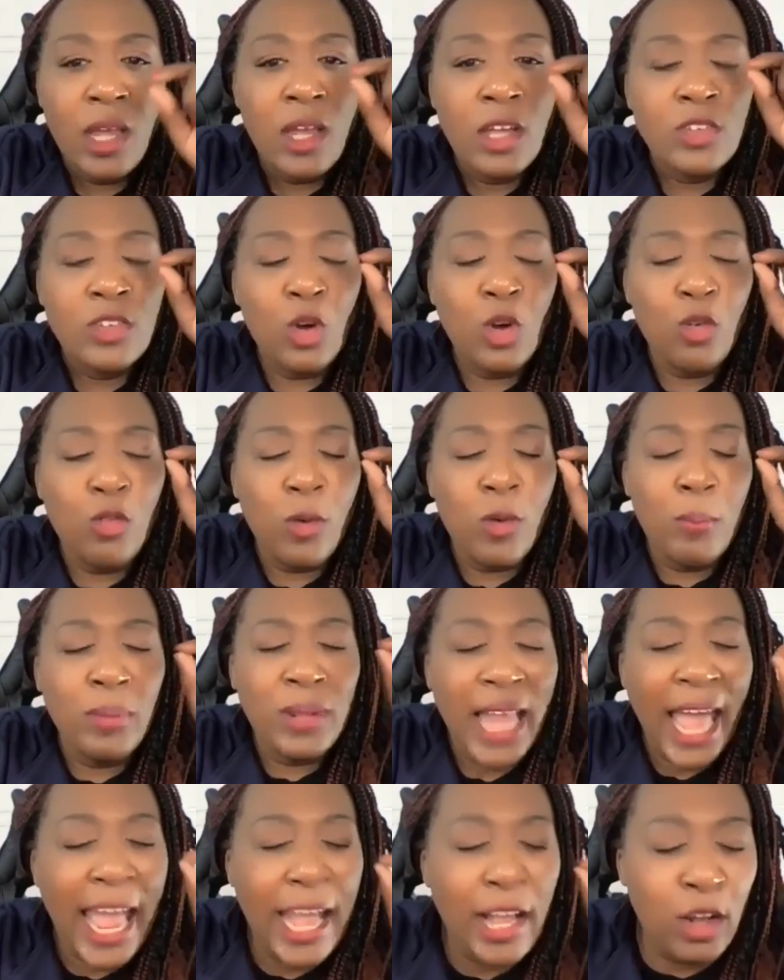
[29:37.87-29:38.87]
so for
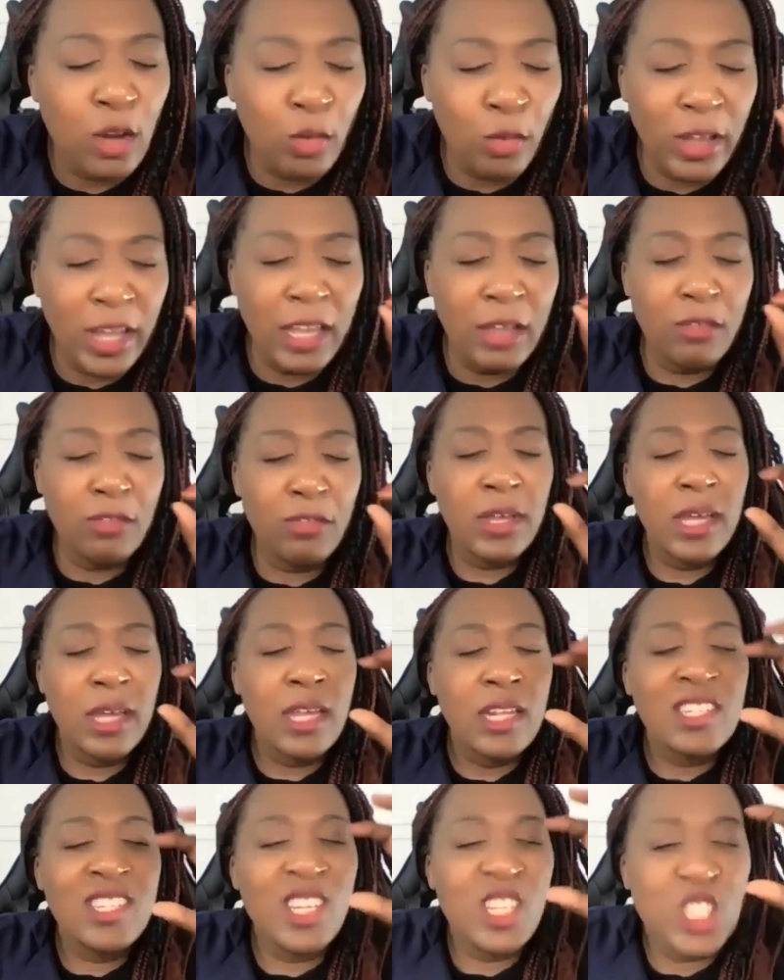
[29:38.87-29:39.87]
Black grief,
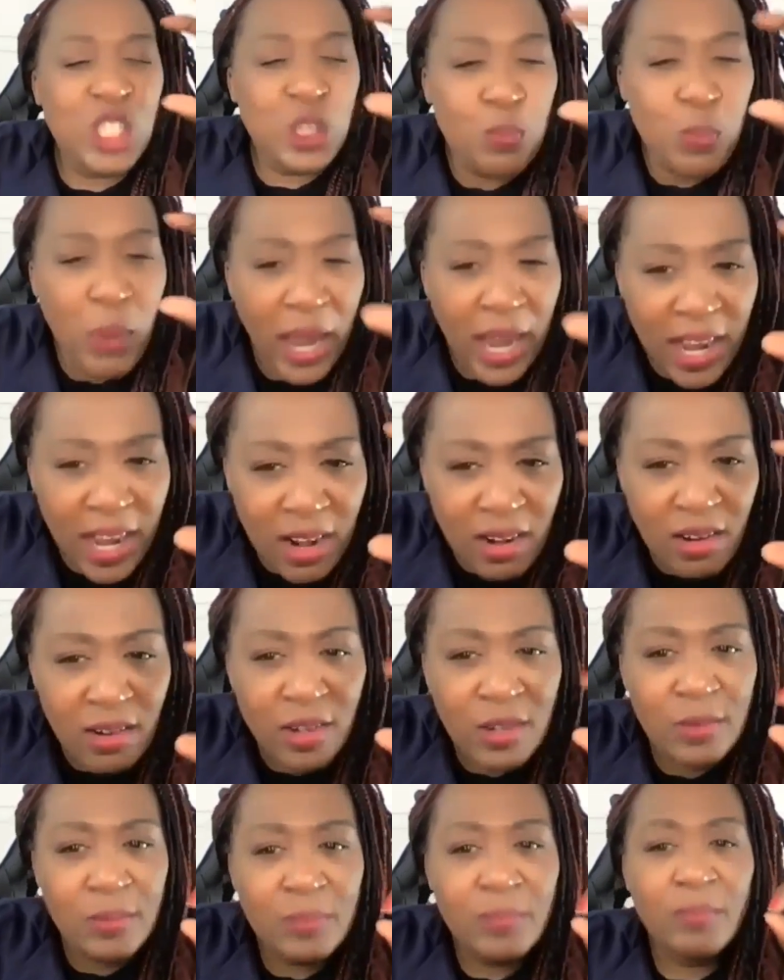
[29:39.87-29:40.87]

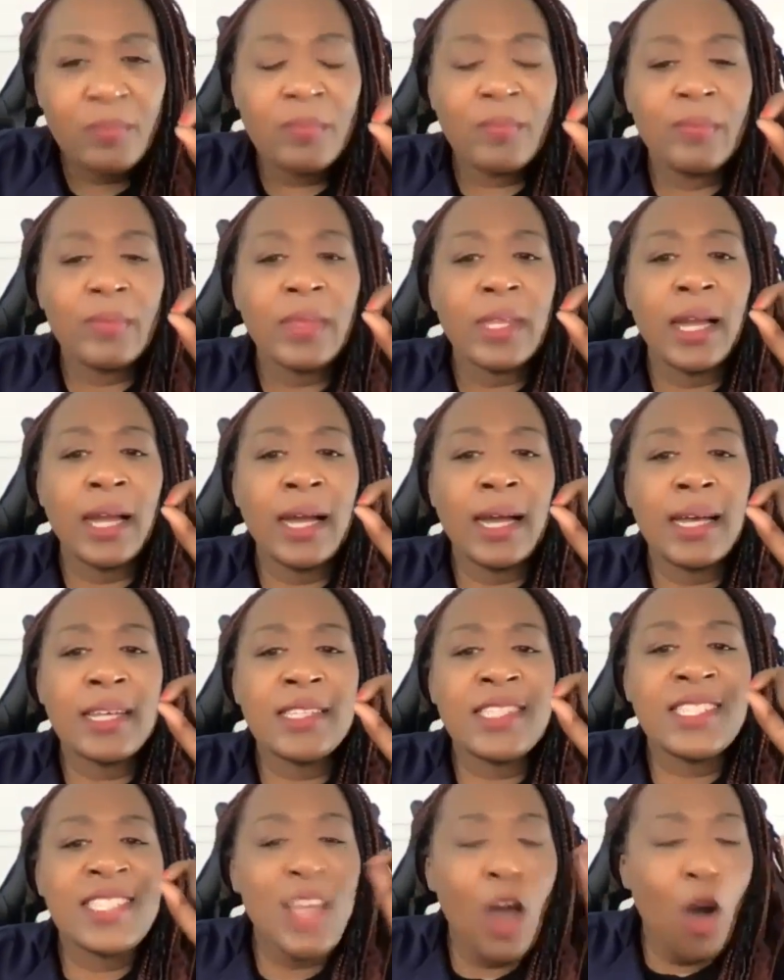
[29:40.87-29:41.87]
despair,
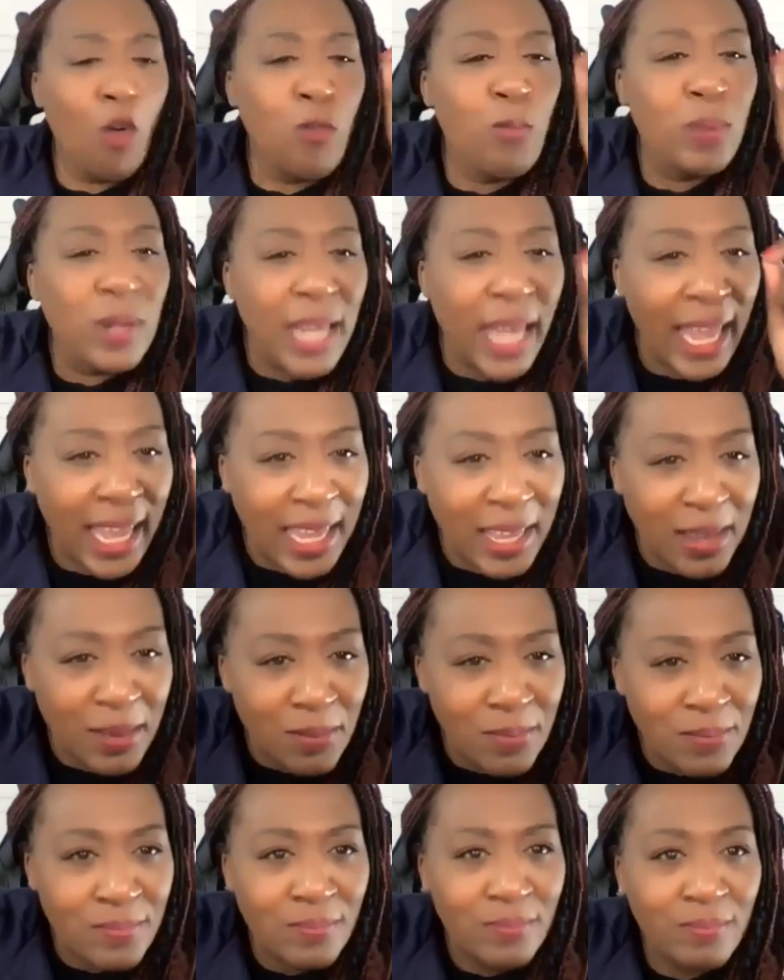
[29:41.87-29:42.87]
self-blame,